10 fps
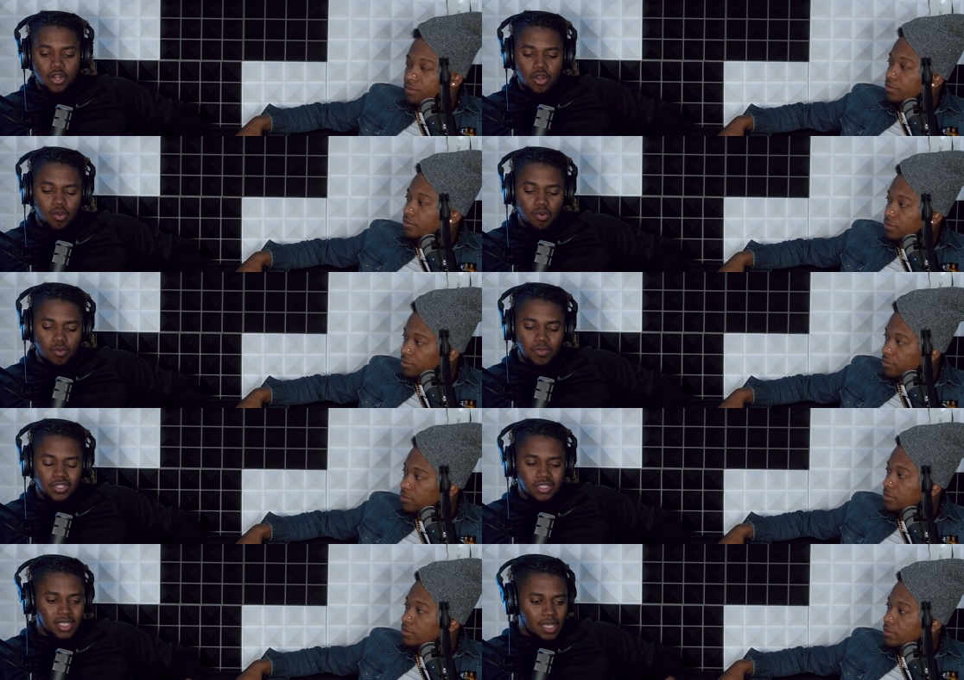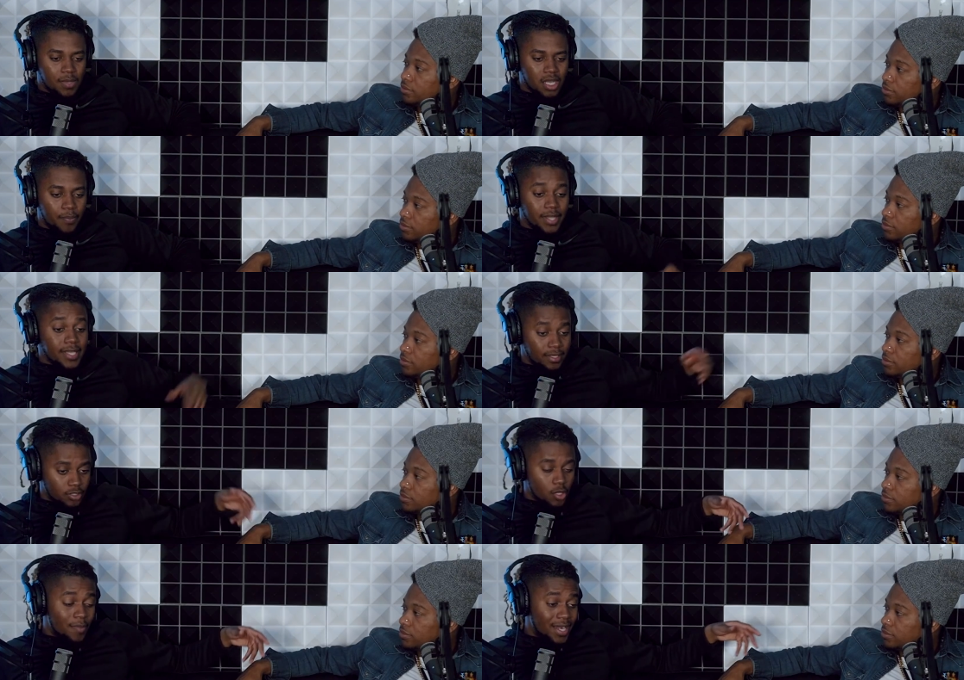Speaker 1: No, just take a make up on. Yeah,
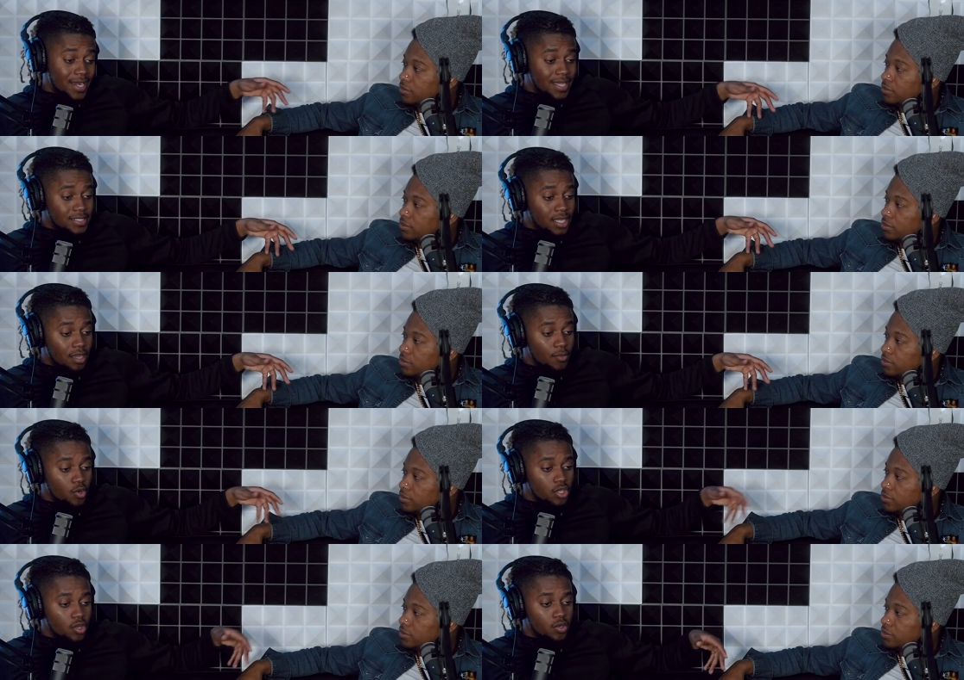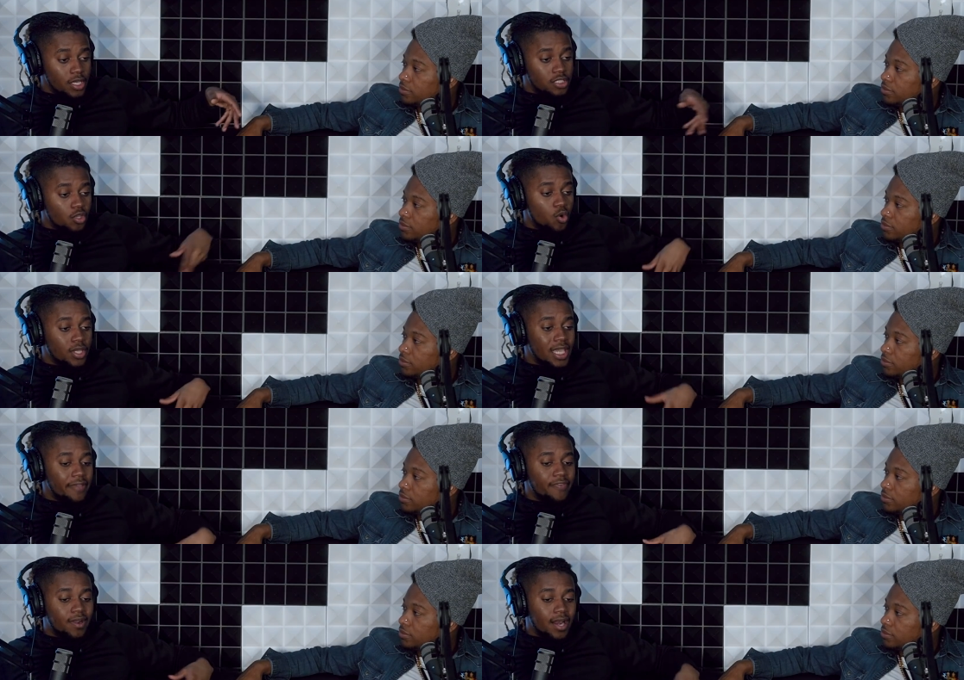somebody that start, boy, yo, it's
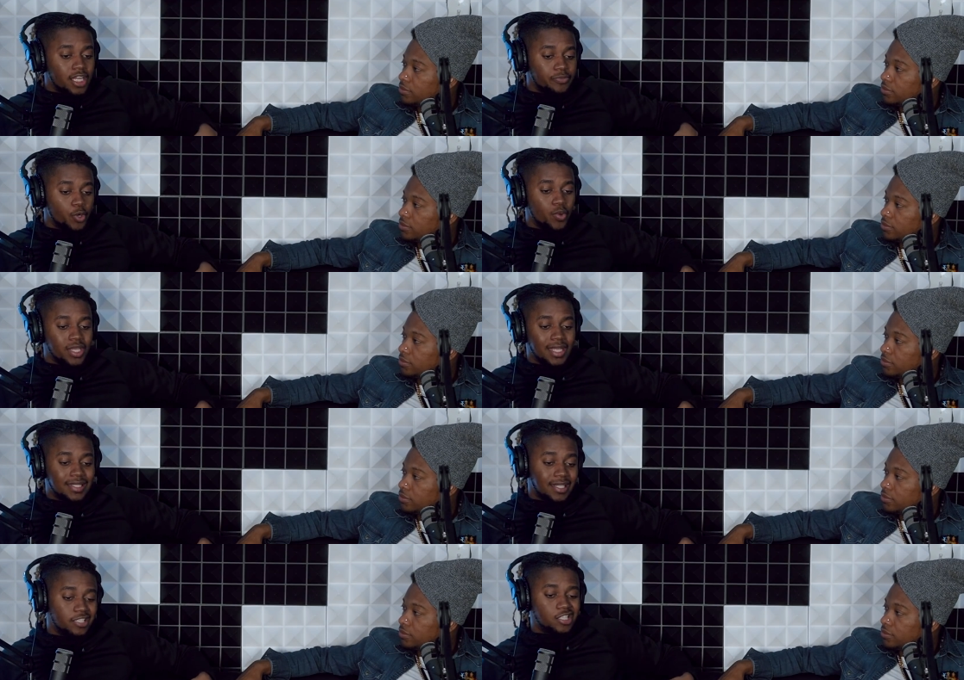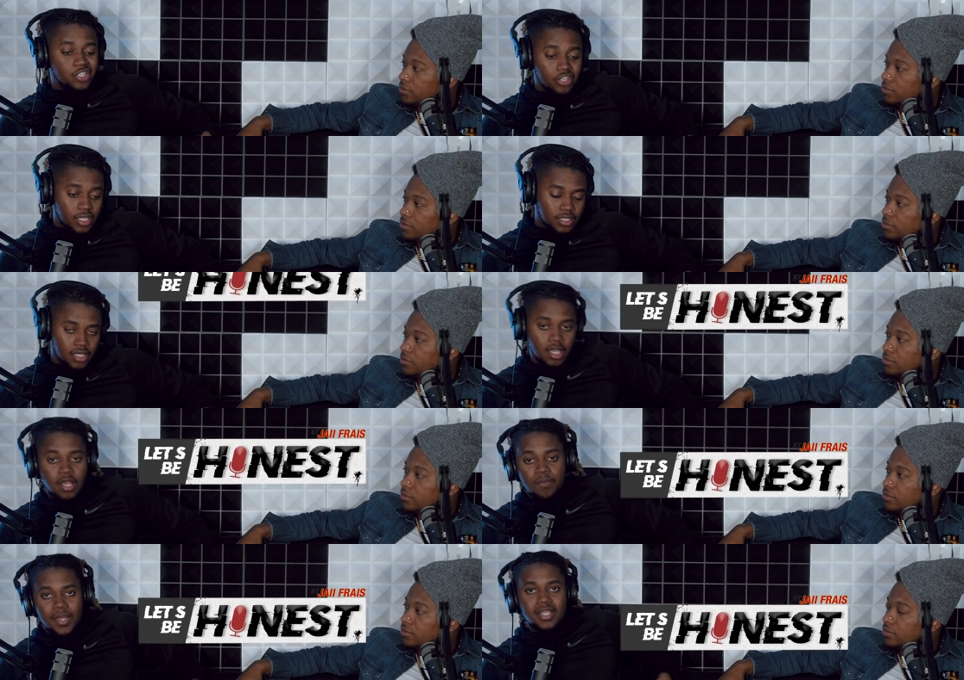okay for clash, but when they get into the streets,
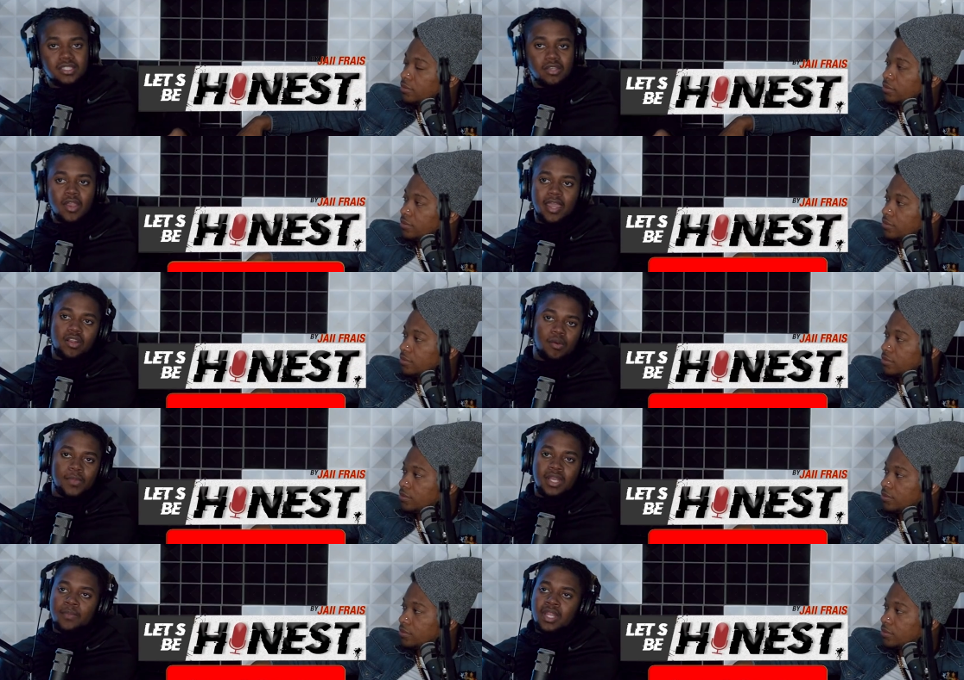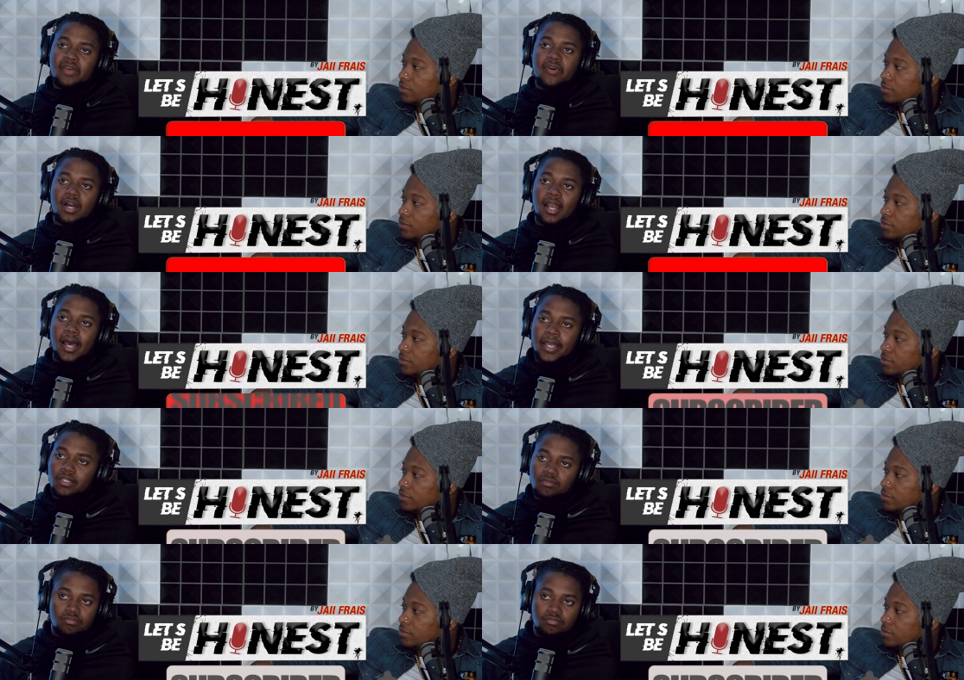man, I say right now, I'm never
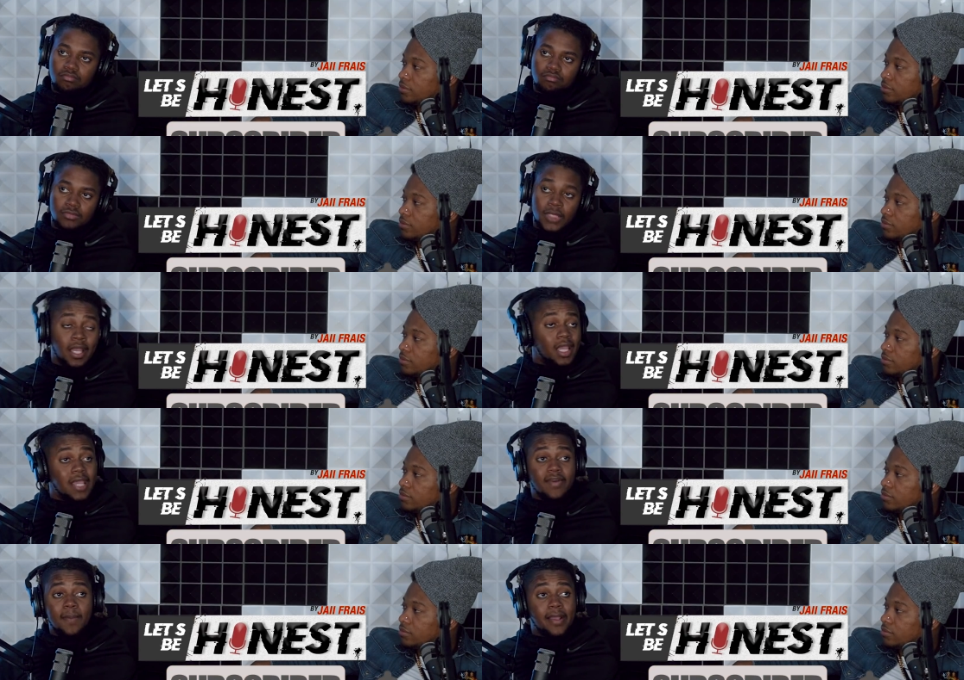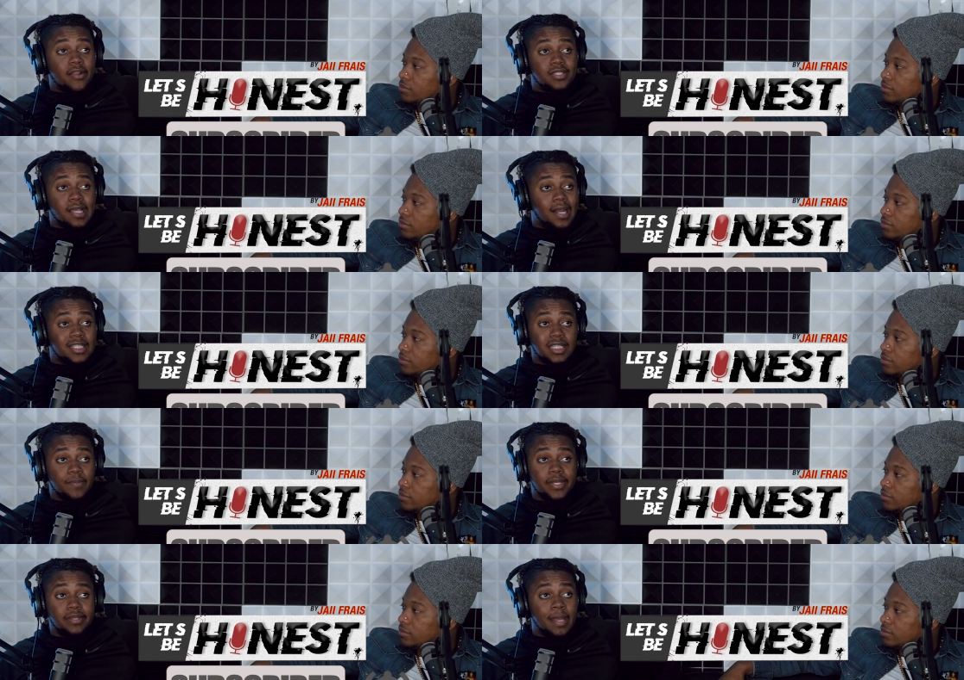like if I'm under a clash,
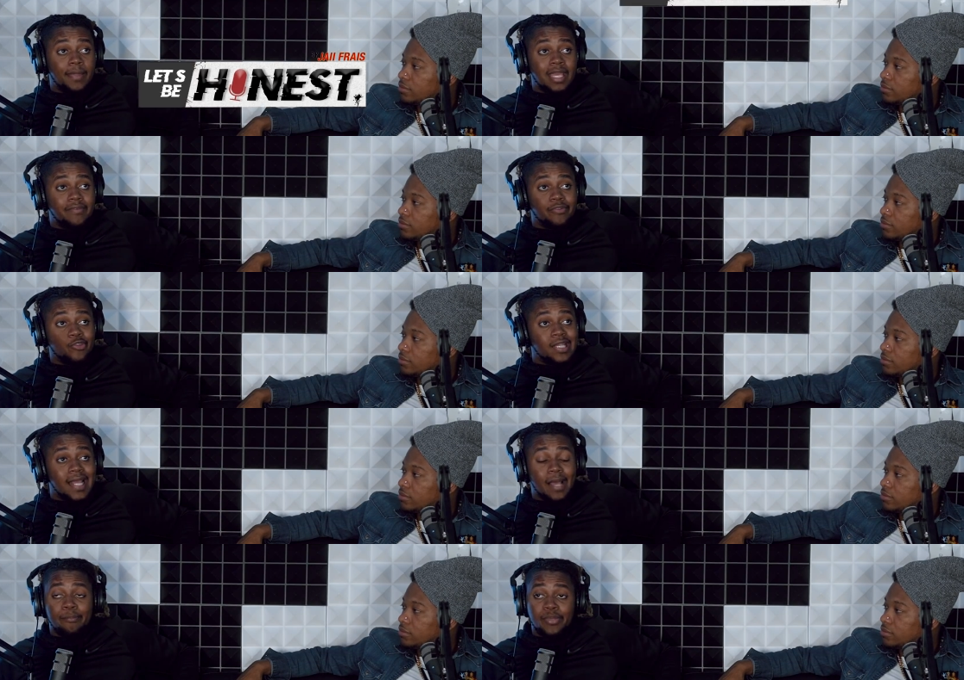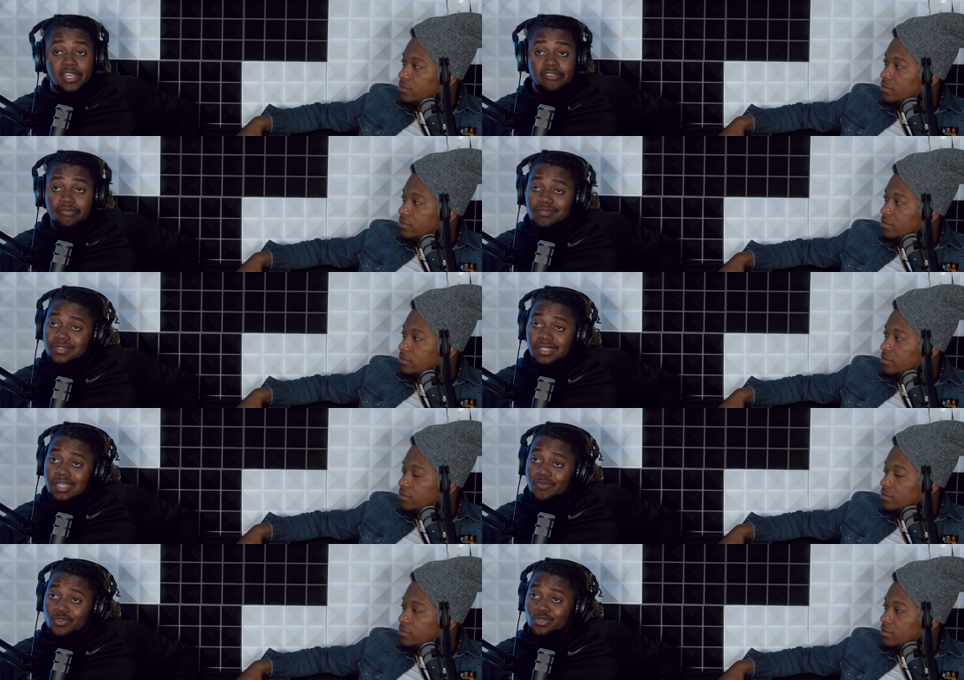I'm, them they ever really a beef. Man,
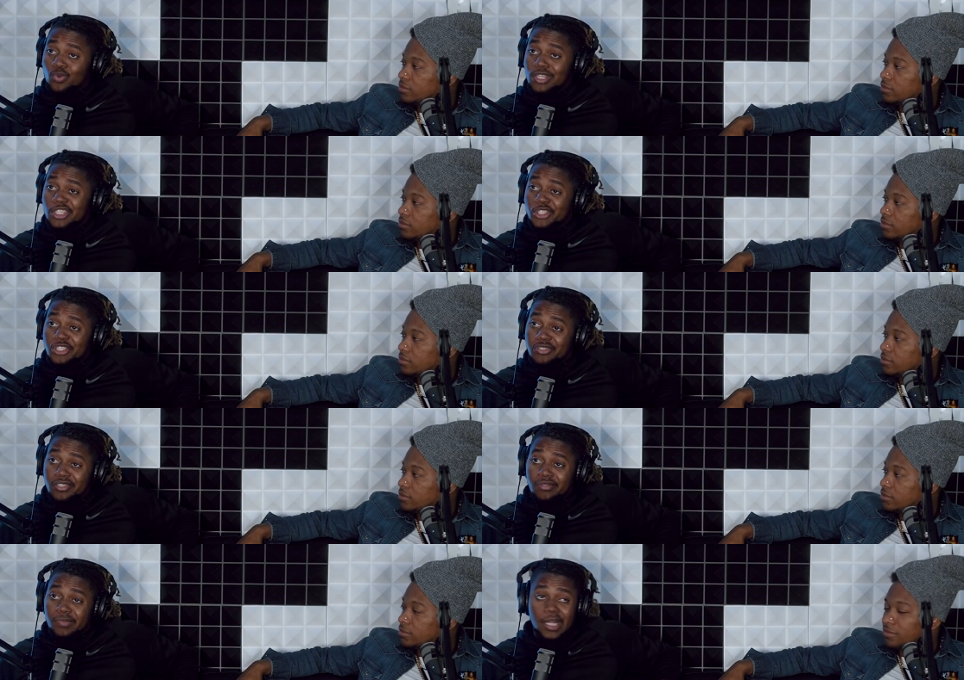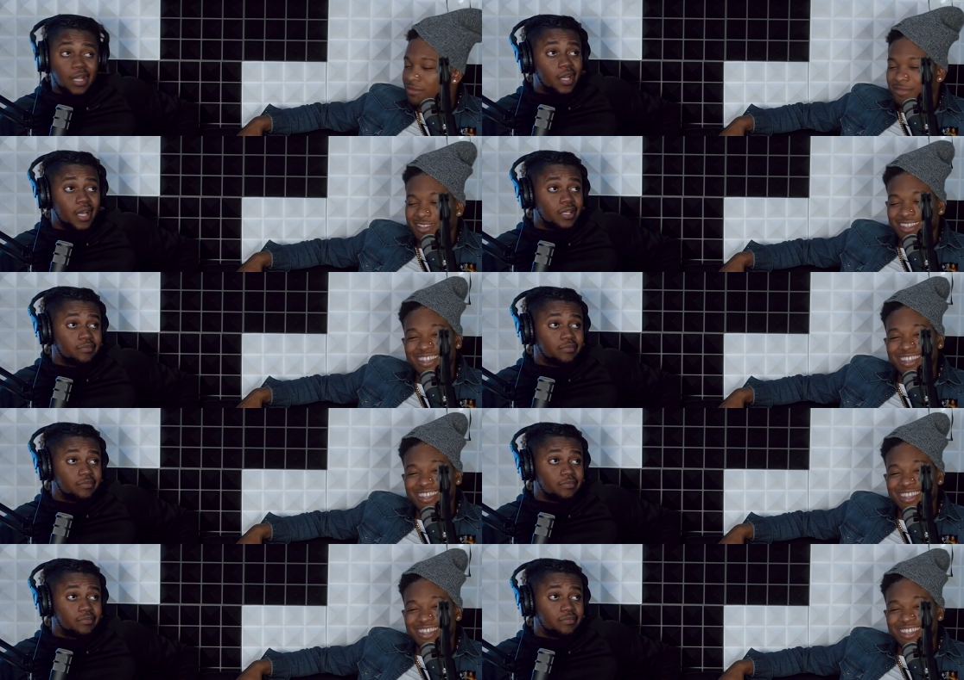they ever too interested. I'm not gonna lie.